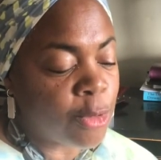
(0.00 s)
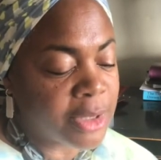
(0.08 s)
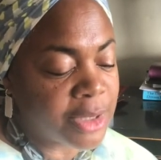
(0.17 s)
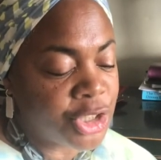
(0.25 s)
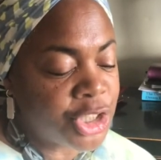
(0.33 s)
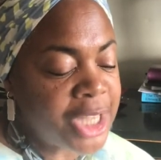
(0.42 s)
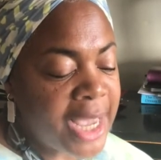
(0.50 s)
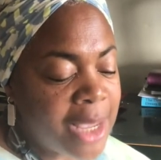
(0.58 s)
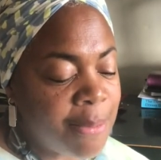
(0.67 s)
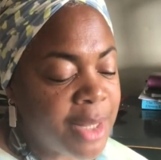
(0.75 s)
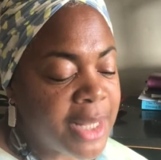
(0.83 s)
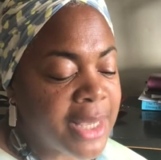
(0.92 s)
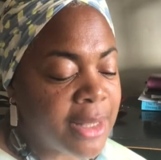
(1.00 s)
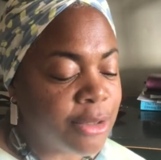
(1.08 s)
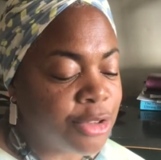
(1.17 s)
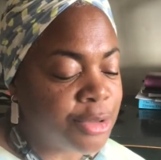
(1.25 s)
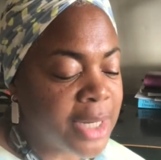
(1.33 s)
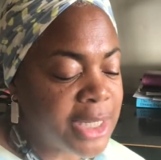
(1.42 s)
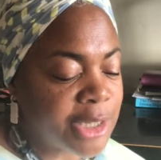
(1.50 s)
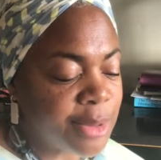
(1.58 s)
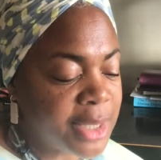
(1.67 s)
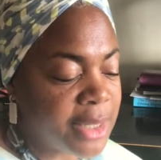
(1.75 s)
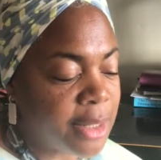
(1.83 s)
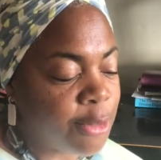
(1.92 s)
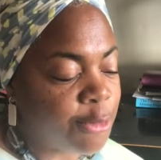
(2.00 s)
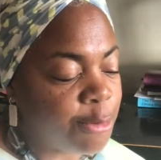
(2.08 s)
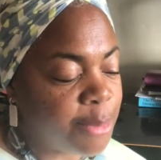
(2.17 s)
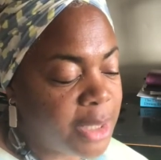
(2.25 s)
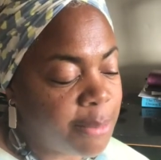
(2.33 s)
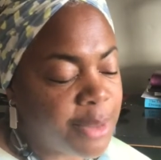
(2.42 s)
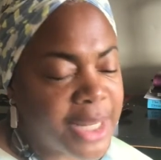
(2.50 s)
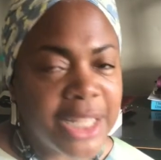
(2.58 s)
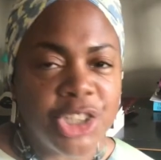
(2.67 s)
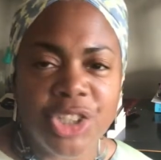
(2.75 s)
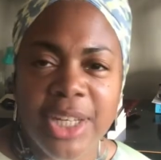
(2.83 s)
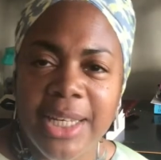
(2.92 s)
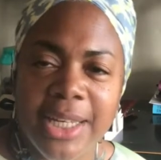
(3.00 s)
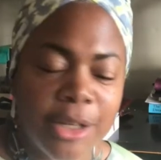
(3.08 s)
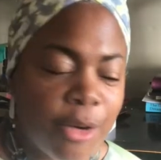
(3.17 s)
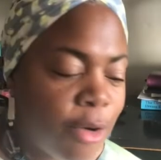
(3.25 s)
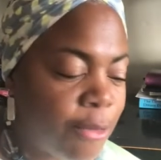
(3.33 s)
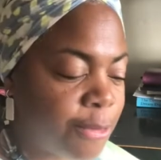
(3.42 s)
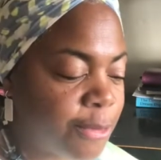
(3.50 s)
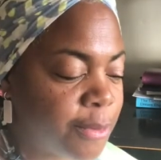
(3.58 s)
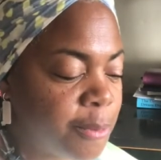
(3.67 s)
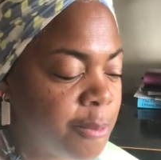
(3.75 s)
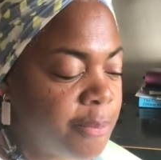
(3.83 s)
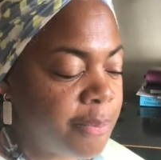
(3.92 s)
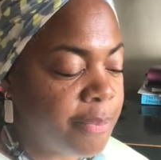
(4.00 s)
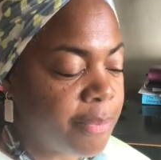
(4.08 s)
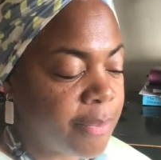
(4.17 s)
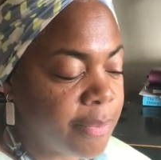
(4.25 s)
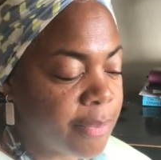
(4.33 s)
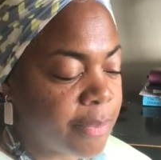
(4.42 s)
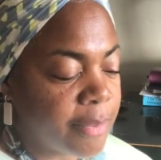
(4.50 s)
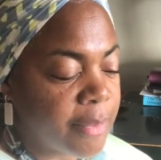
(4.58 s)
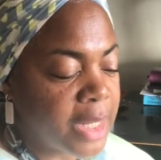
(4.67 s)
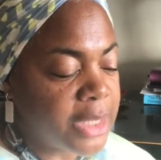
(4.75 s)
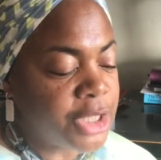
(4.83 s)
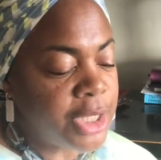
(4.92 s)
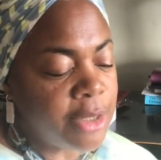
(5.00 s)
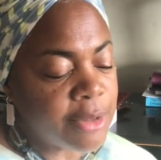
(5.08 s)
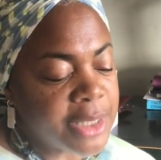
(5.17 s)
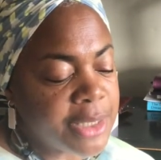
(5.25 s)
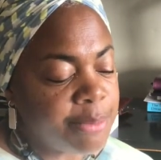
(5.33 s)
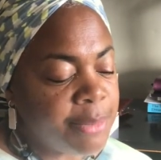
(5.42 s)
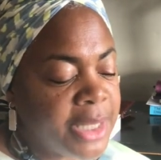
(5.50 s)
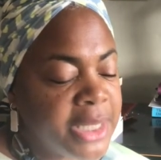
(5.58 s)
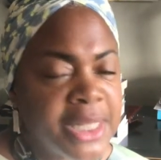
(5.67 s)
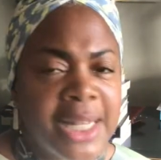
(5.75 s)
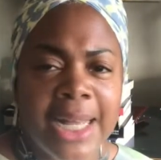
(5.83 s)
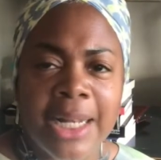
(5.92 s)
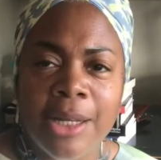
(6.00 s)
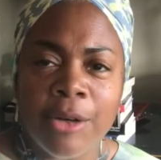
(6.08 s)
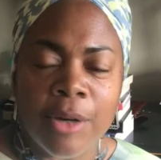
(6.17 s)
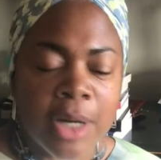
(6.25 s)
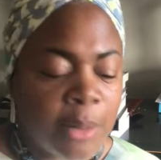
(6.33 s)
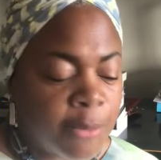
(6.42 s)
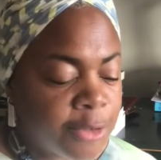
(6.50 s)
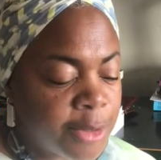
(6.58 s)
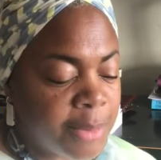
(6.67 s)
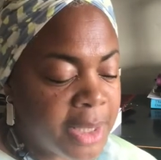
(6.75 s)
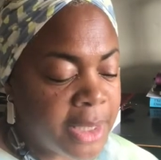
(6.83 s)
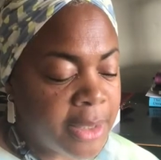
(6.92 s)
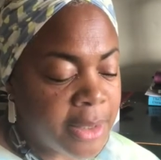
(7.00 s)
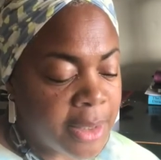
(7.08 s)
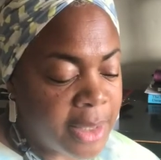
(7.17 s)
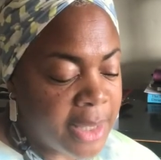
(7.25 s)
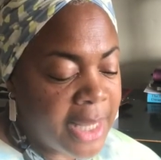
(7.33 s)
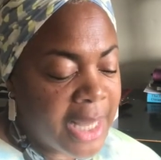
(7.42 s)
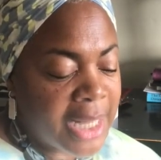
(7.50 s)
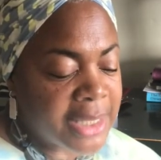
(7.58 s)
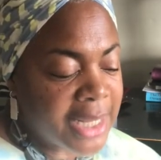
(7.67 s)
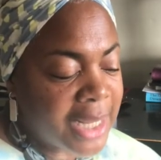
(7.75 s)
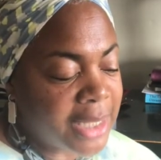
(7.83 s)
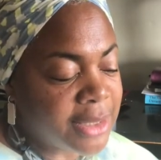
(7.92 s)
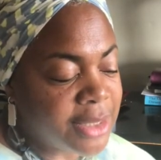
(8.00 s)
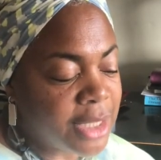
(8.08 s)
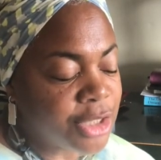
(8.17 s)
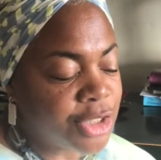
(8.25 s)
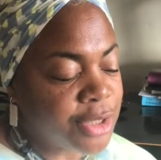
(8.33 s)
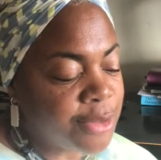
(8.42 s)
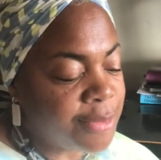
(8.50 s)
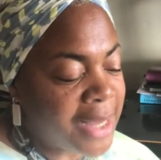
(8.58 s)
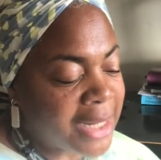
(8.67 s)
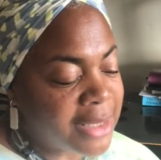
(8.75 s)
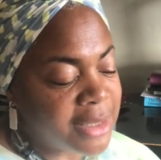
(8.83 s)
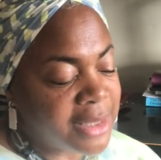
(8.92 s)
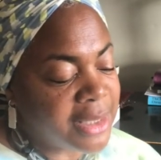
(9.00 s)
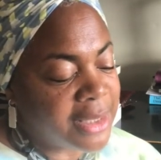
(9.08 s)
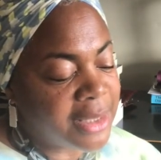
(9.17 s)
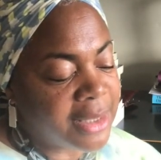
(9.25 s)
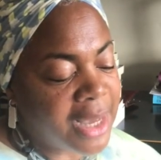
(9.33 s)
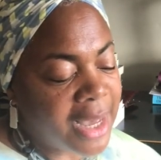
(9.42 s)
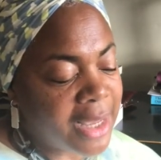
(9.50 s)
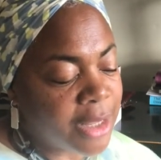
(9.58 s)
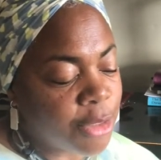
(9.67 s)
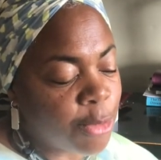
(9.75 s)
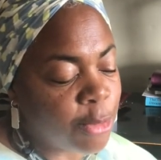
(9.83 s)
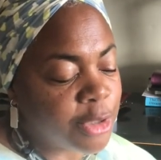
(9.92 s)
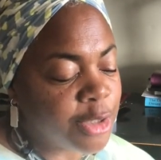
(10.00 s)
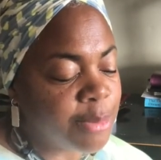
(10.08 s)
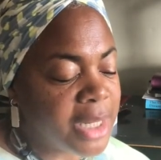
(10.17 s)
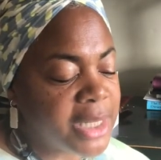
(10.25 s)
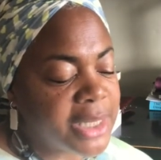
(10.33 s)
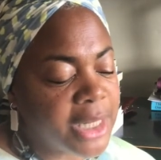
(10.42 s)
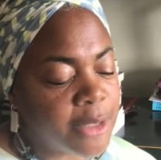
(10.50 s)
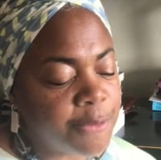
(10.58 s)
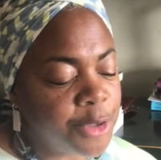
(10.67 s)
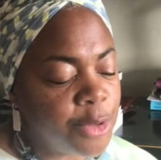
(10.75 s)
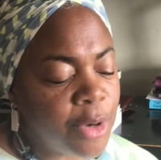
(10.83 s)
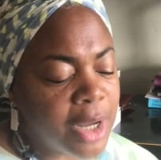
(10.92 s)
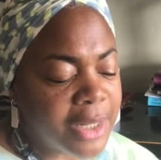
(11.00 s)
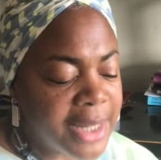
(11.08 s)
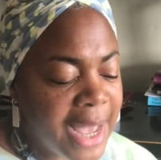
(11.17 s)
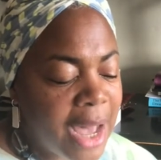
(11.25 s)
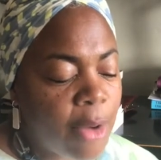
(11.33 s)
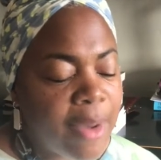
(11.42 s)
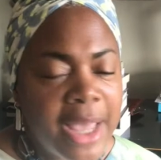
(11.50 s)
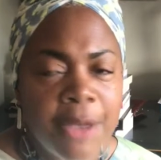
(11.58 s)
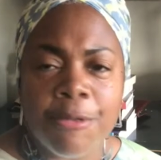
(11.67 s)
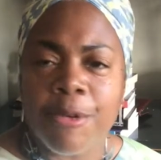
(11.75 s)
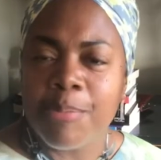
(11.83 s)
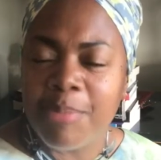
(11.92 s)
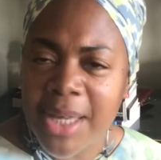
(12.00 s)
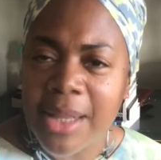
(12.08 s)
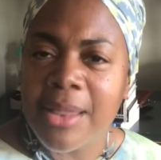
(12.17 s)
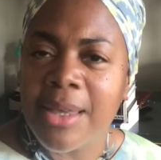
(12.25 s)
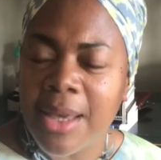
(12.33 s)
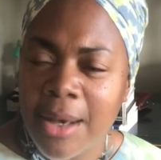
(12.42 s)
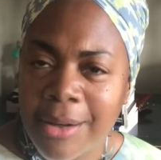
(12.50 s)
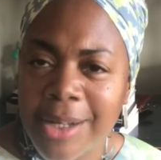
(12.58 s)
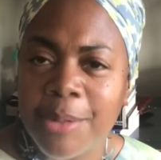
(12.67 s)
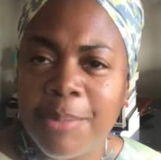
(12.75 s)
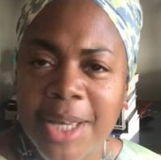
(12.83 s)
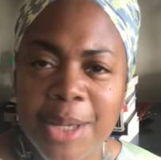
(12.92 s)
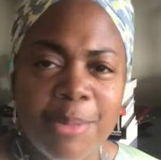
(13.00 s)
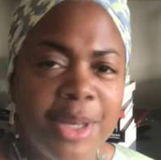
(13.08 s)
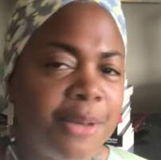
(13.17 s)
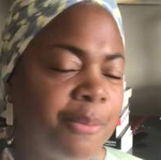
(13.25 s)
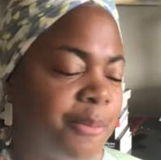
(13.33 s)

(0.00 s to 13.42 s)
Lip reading: shame and guilt tries to engulf me, but I shake it off. She looks at me slightly uncomfortably. As I had touched her vanity, I had thought to myself, you are now every bit the ugly baby.